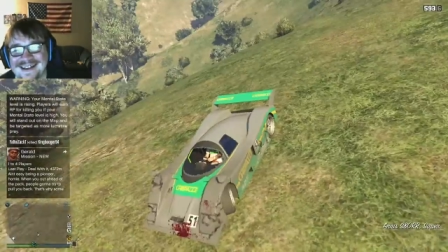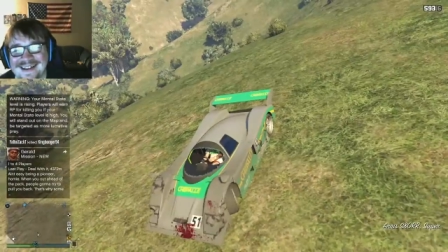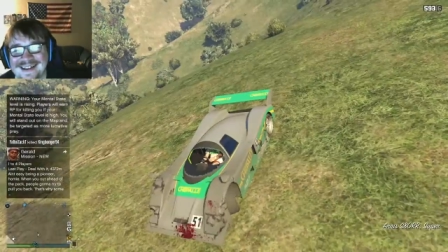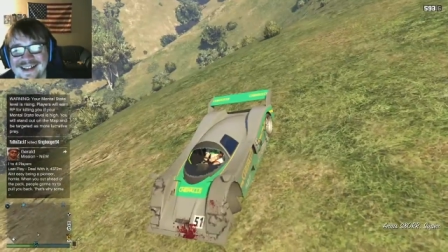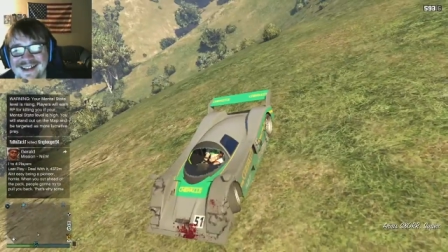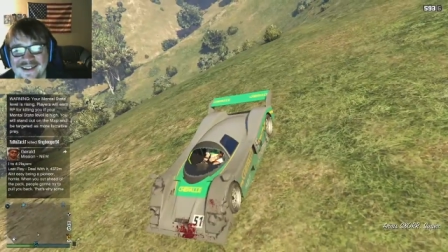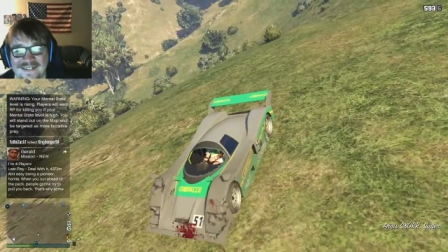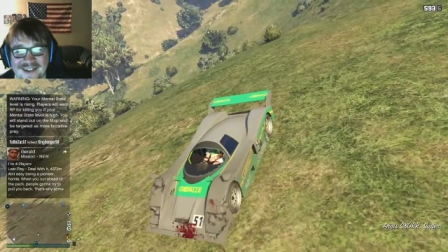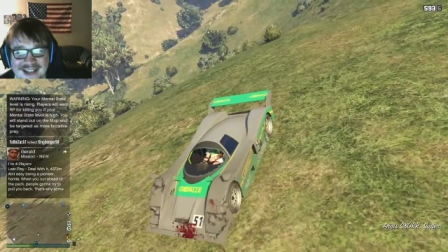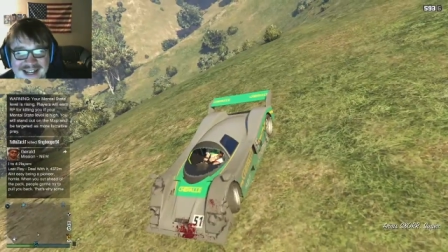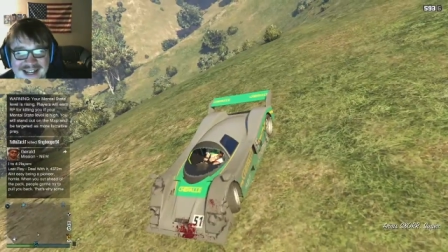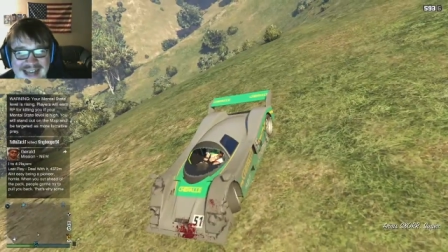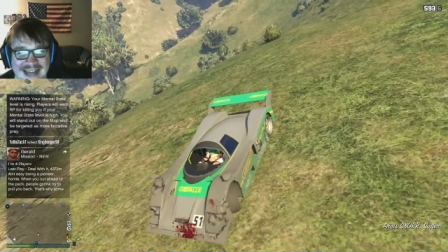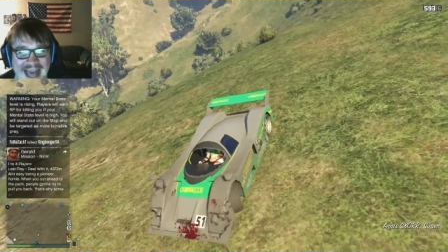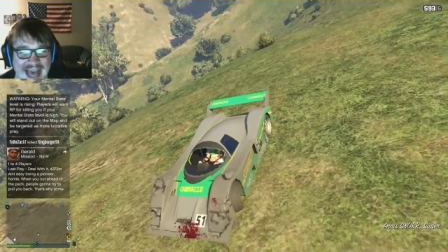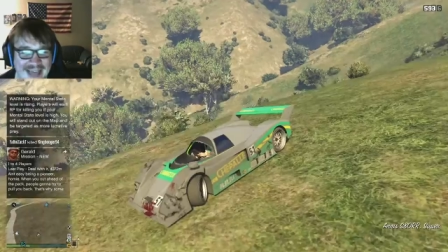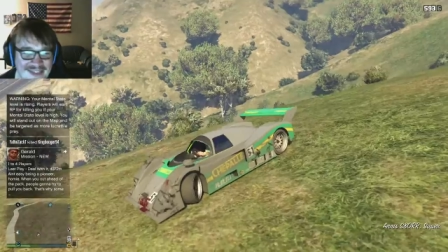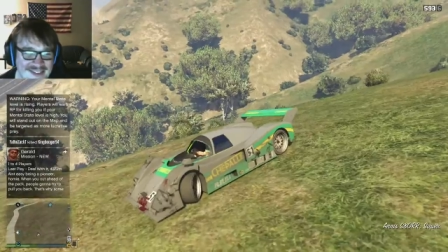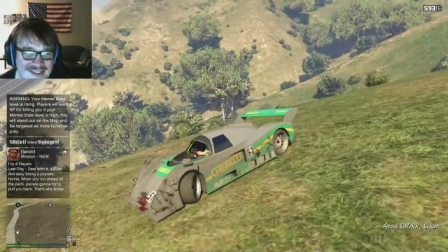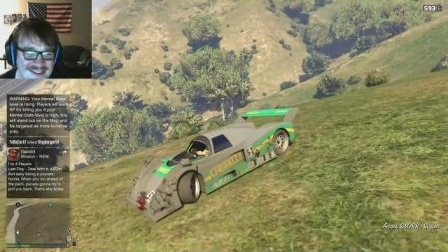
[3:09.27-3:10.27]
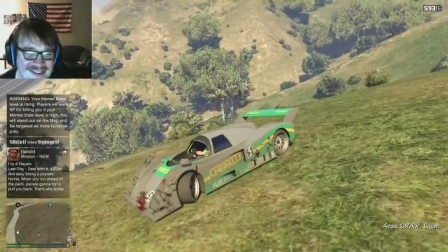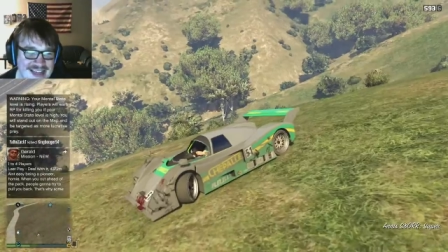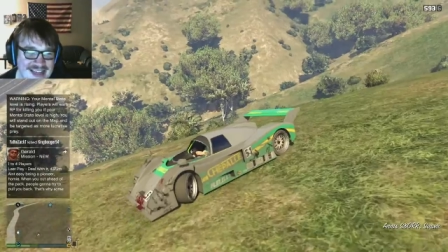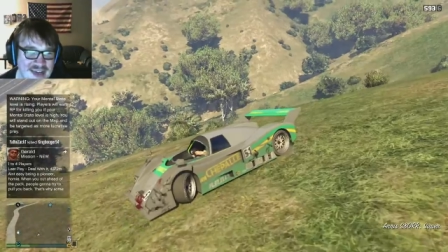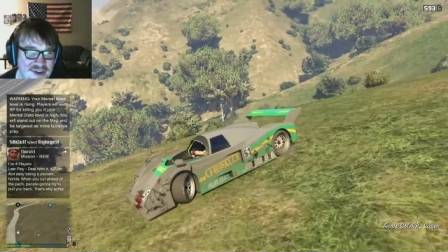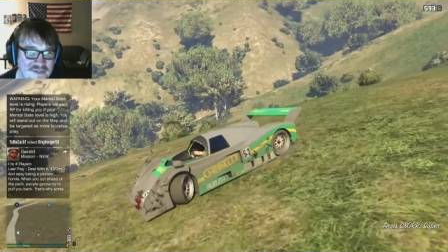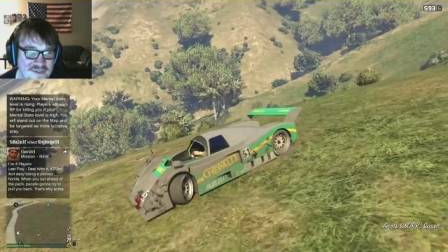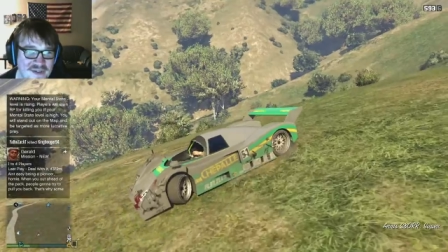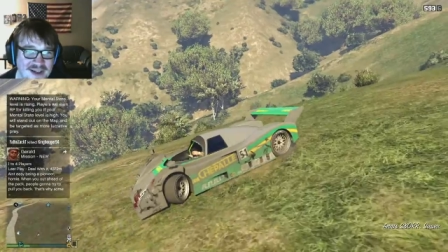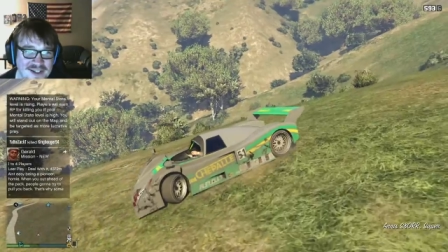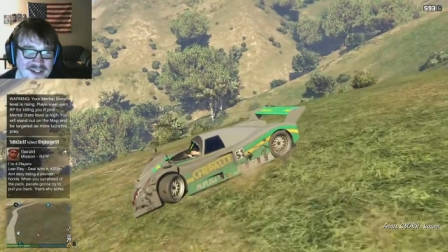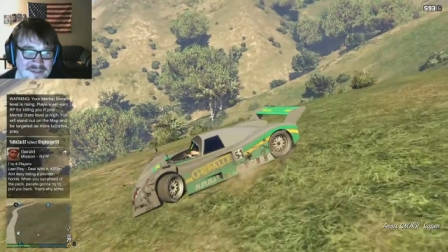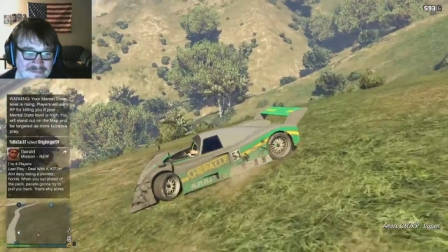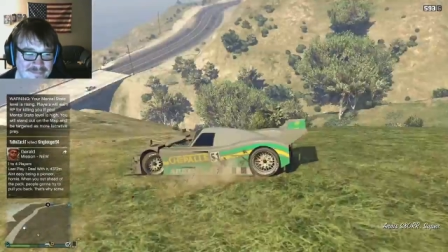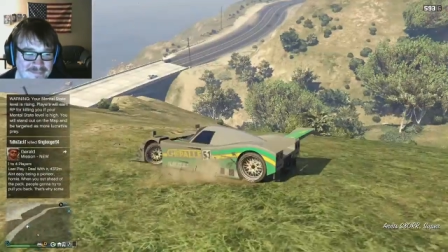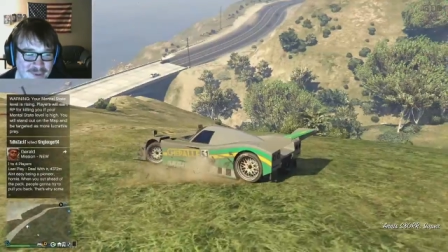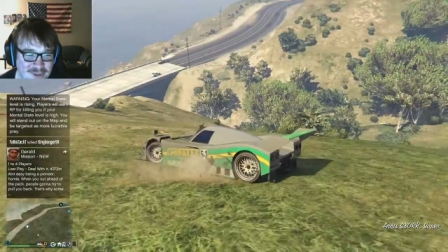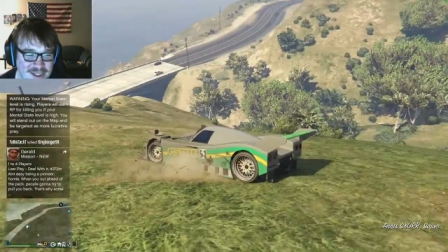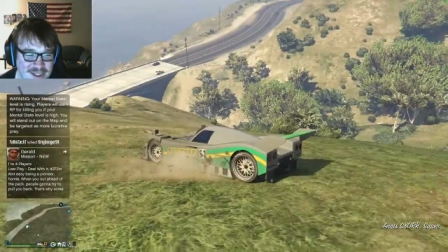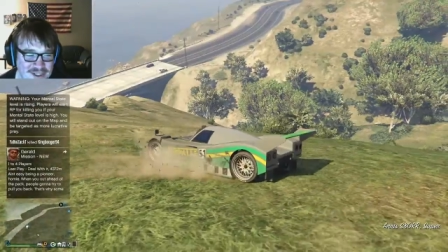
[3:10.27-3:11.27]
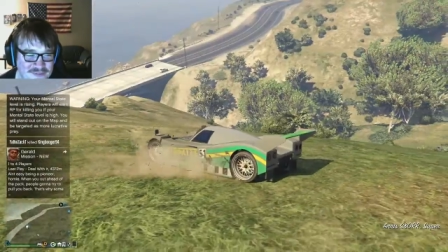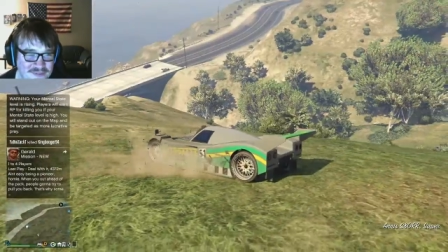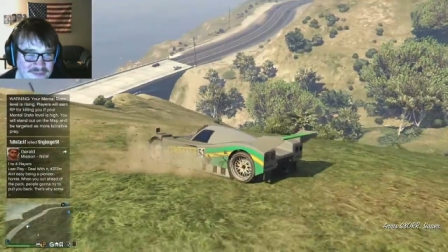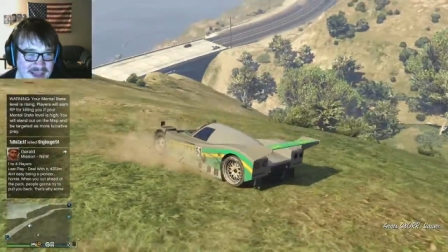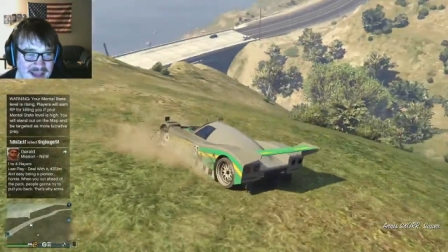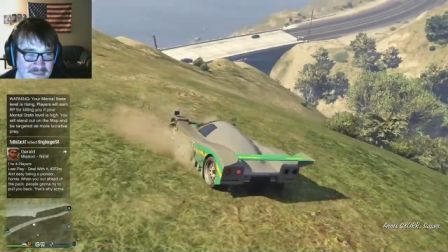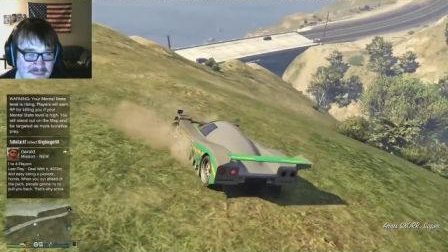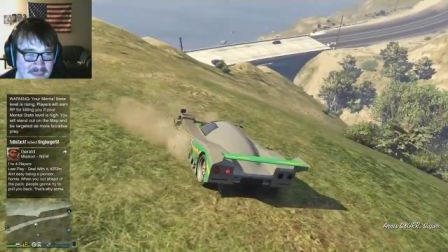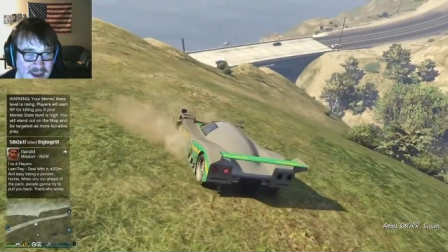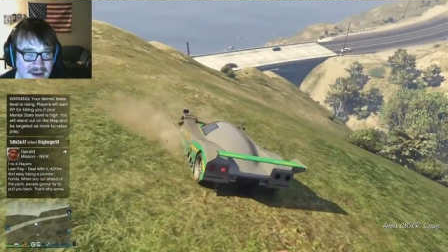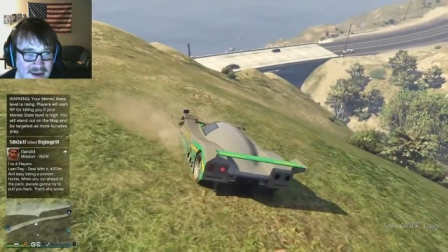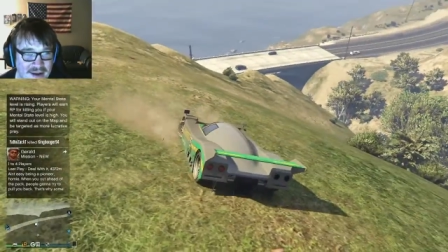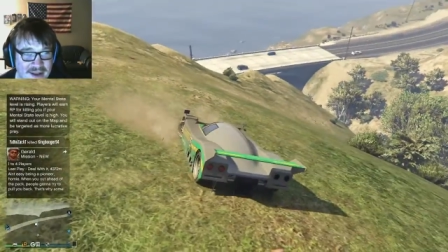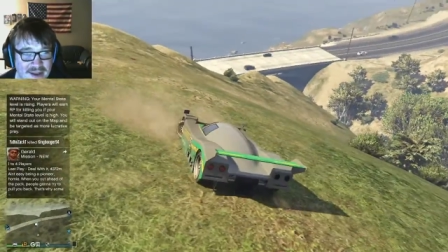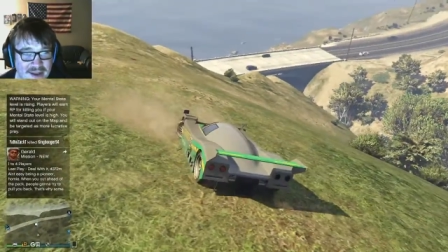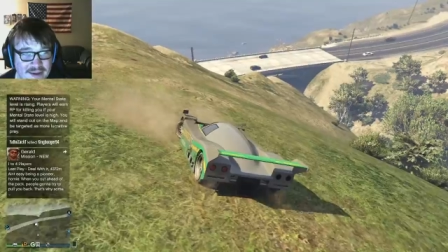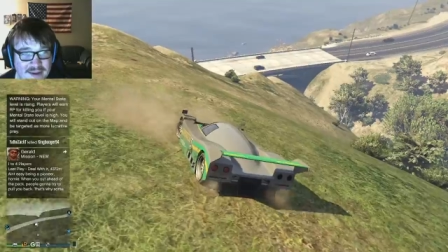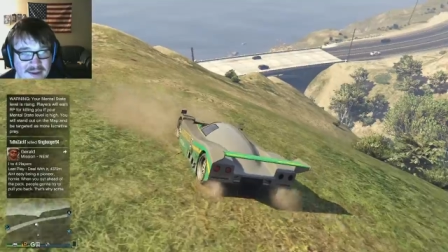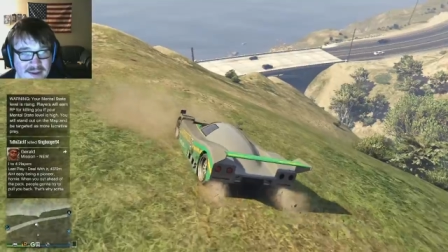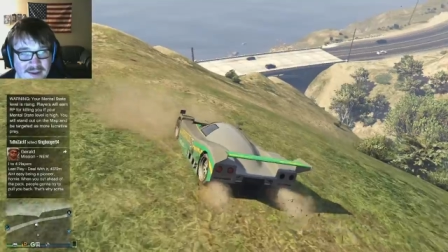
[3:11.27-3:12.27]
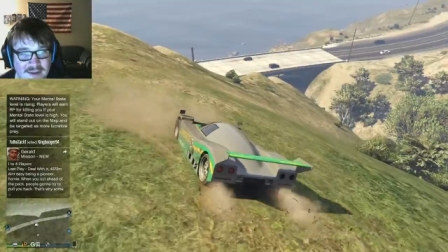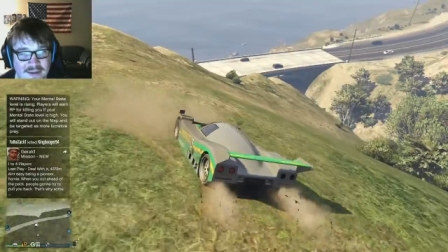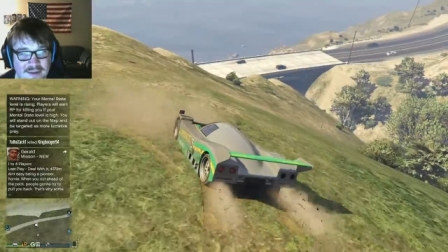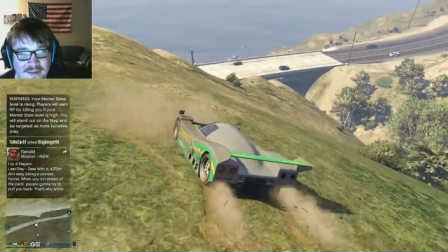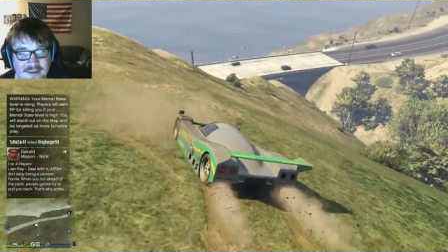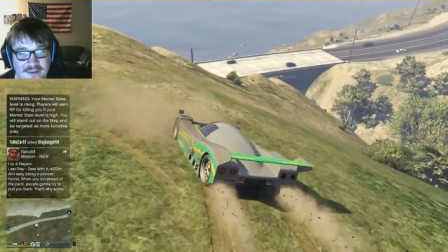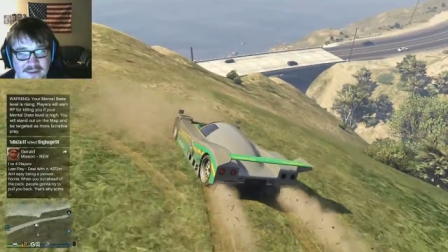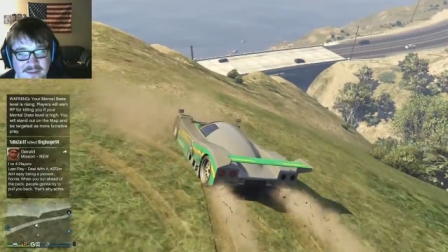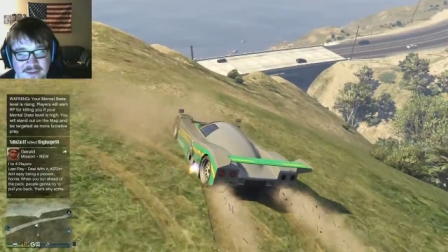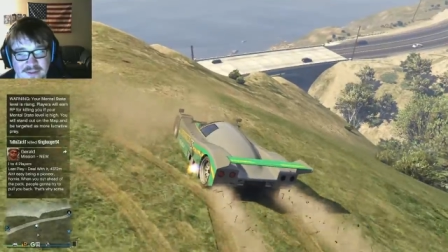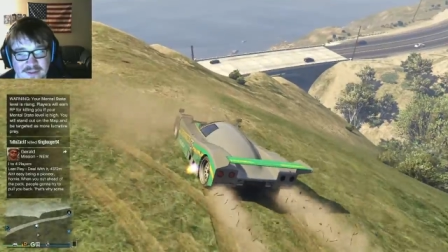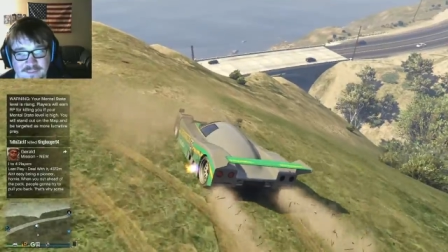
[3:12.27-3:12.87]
fucking add the sound effects of bullets flying by your head. Just.